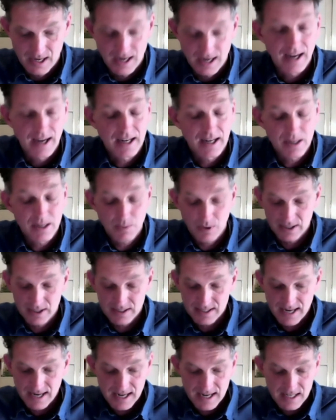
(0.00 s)
Anyone
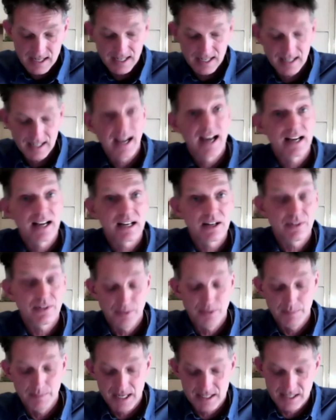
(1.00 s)
attending any of
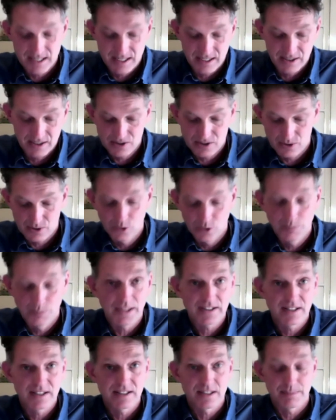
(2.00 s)
the meetings or
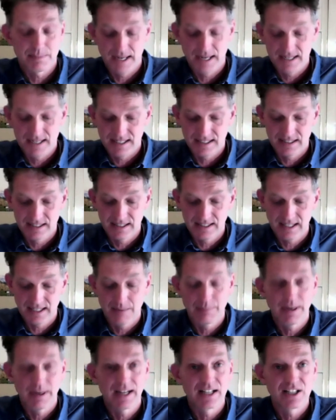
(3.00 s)
participating in the
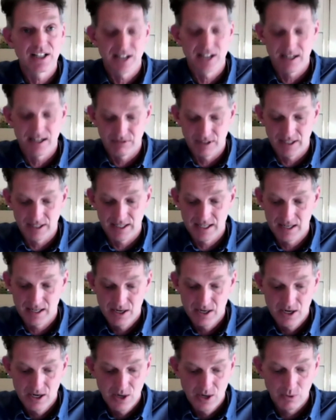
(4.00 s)
campaign generally
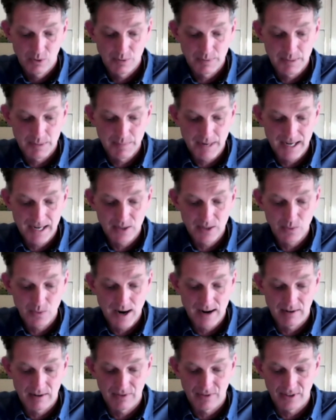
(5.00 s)
would be made
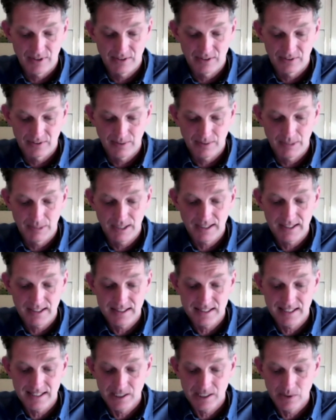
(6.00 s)
aware of this, and by
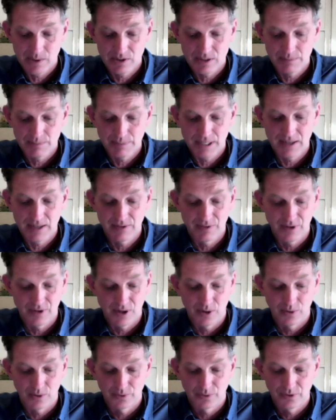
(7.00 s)
continuing to be
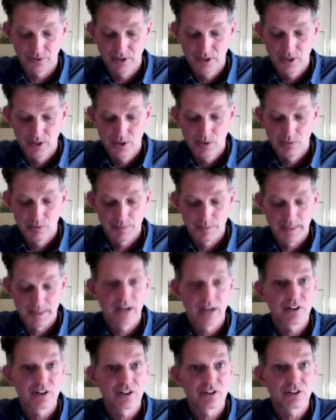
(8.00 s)
involved, would be
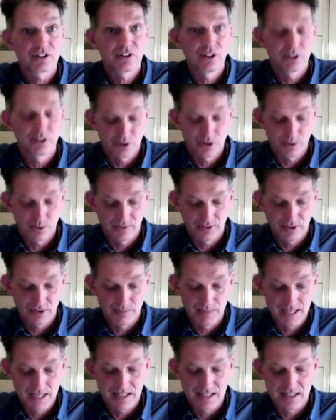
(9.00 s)
understood to have
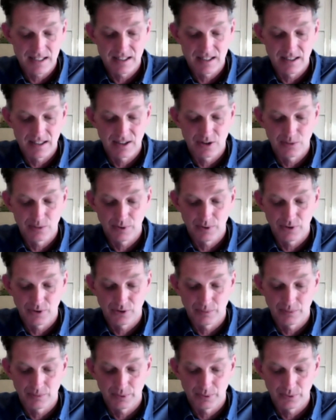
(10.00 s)
committed to these
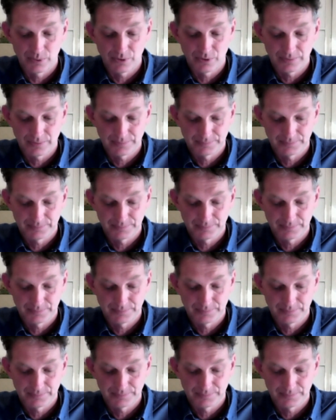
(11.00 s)
principles.